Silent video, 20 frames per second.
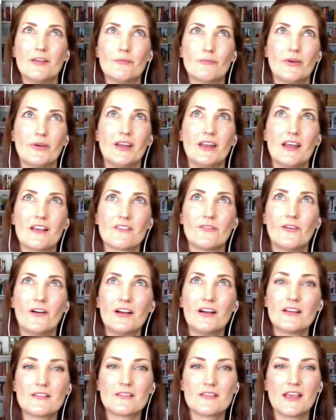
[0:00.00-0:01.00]
But as far
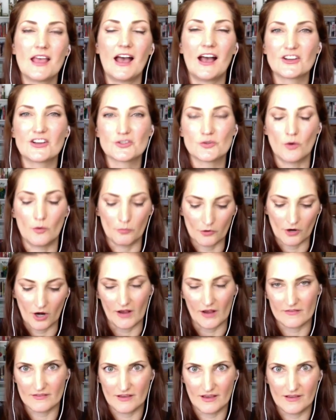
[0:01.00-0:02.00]
as the actual
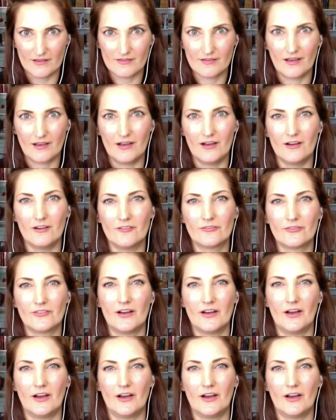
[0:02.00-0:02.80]
process of